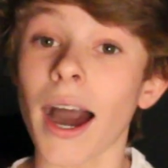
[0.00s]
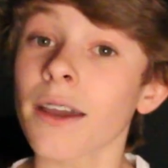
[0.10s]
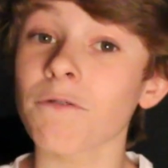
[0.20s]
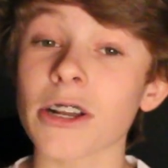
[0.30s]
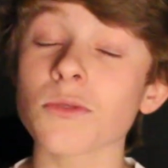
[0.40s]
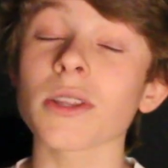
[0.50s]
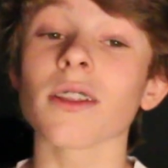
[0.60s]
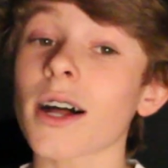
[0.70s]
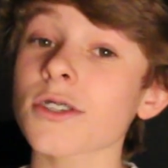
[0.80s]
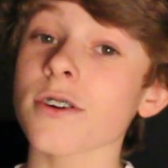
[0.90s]
I am friends with
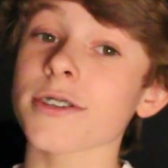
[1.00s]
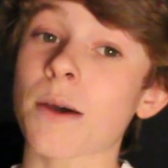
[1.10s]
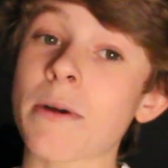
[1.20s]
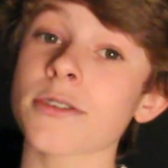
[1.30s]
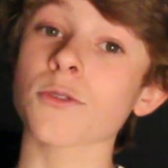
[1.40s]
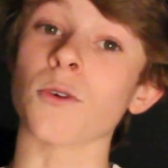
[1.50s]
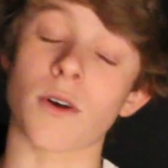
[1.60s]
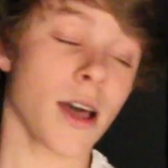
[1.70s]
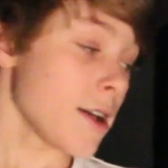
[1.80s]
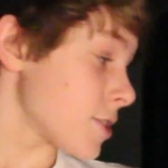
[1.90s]
lots of girls at my school,
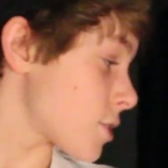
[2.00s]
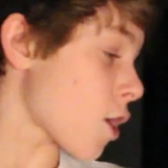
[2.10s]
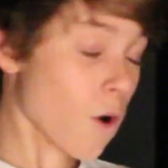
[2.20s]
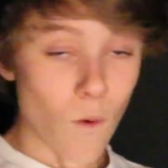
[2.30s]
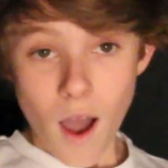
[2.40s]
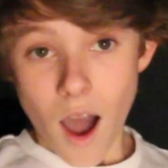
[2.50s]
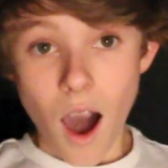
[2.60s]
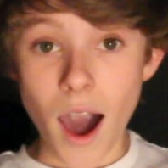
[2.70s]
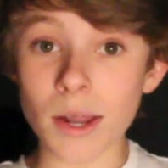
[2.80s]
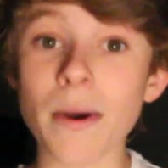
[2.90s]
so
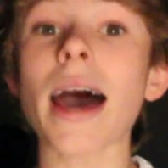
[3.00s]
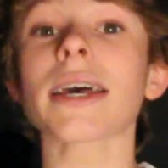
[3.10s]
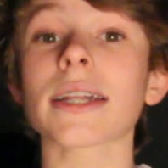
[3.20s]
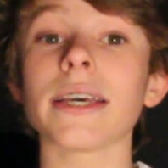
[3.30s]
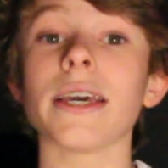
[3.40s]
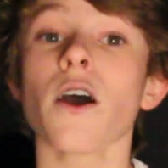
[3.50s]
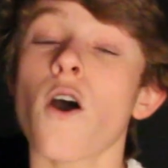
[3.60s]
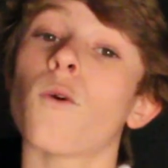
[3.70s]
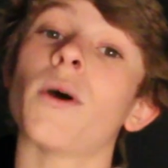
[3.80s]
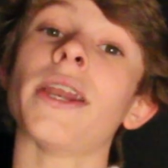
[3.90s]
automatically,
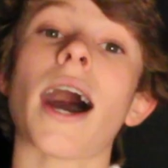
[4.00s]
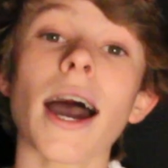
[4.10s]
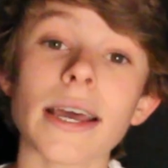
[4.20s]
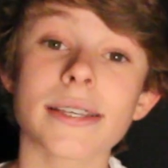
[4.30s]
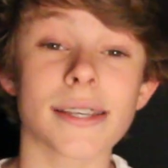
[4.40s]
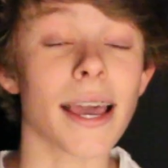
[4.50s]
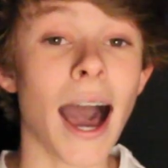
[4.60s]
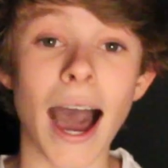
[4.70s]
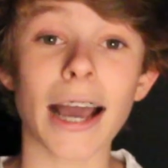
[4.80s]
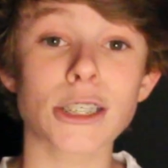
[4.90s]
when I say
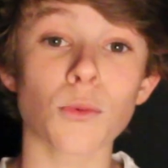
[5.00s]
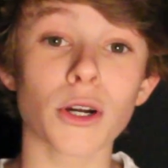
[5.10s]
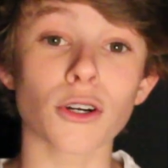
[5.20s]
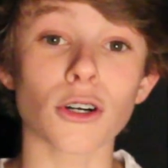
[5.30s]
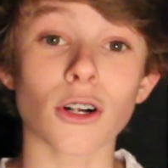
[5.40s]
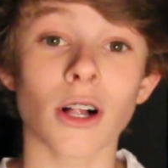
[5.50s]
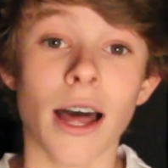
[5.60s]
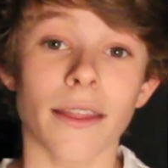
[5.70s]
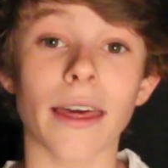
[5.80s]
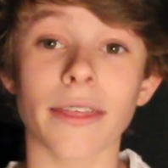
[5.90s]
hi to a girl,
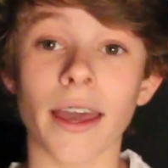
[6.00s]
they